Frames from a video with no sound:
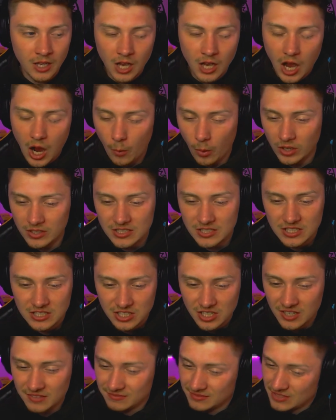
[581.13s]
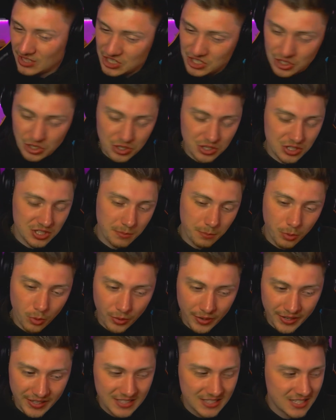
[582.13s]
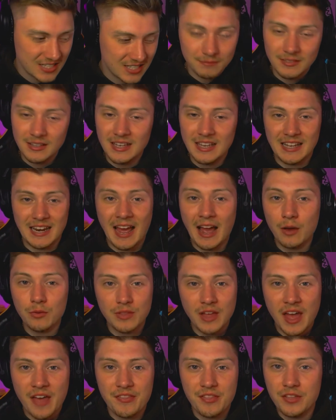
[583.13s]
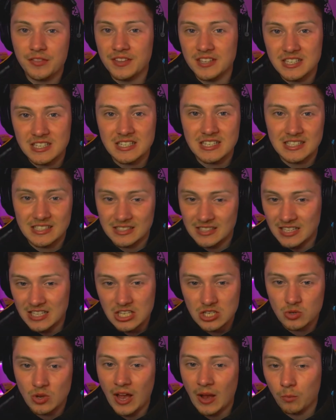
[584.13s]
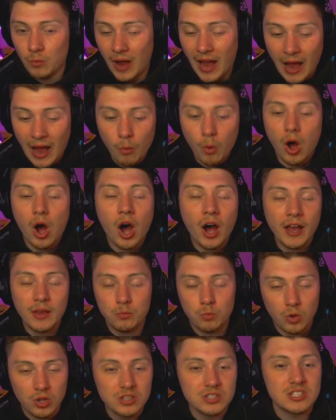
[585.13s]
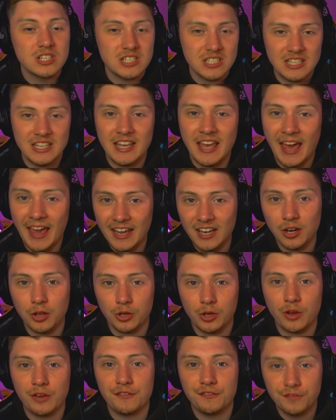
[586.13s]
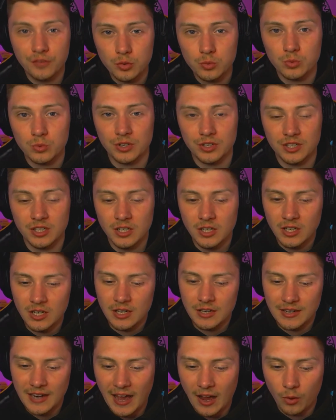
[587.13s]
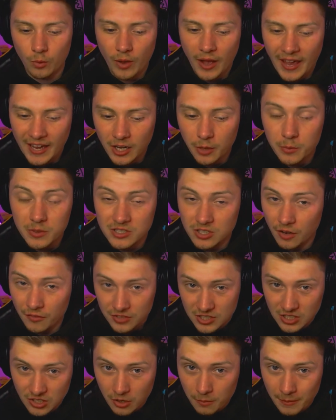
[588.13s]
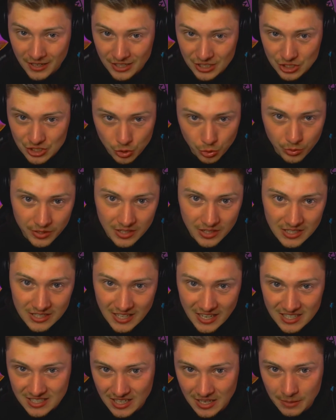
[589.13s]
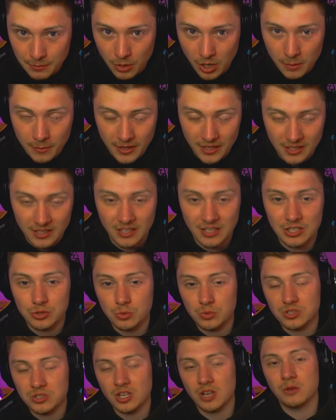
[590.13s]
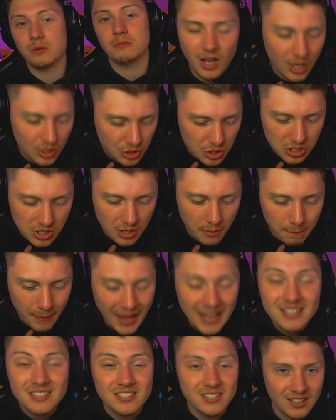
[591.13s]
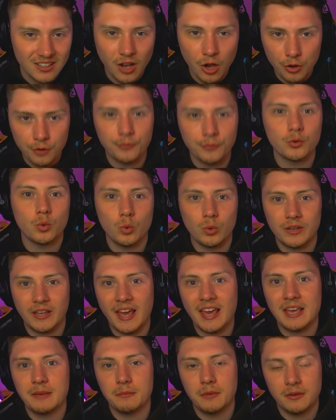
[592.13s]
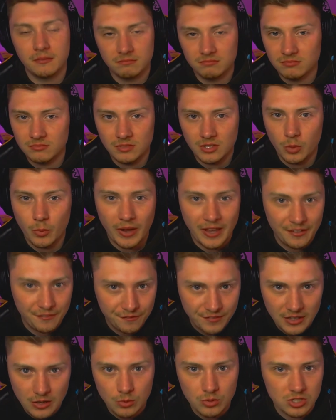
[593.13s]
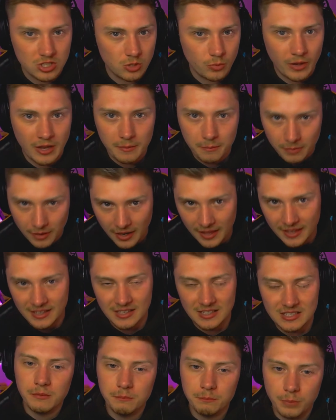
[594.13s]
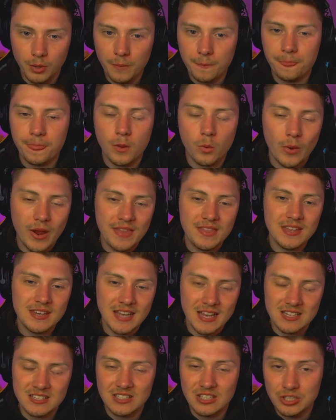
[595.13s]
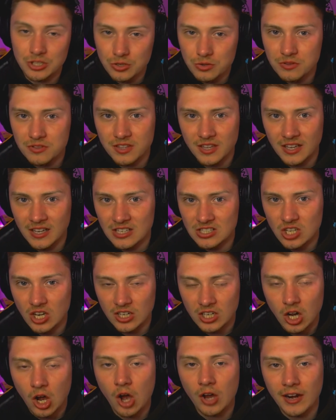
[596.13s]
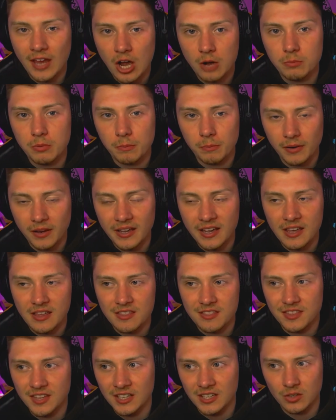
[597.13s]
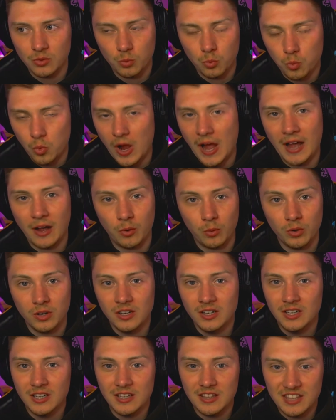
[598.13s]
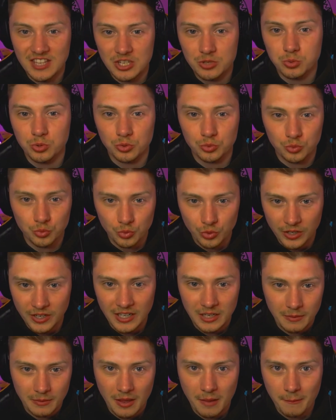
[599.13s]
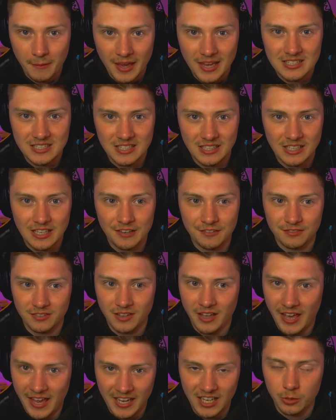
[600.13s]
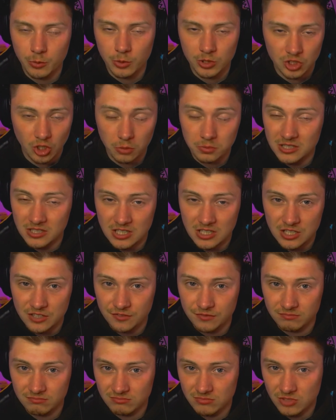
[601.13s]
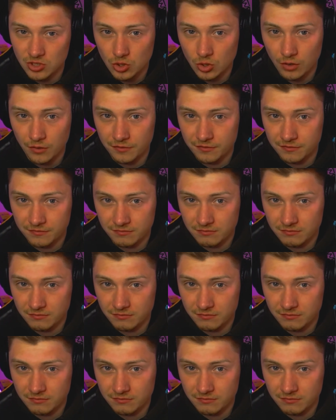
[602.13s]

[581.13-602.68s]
I wanted to discuss the points it out there that this is this is how I want to see Halo going forward. Now, Halo is obviously got a better story than Destiny in my opinion. It's also just a better overall game in the way it feels and the way it plays. But the way that Destiny do things, I can't help but play it and think, wow, this would really be amazing if Halo adopted this sort of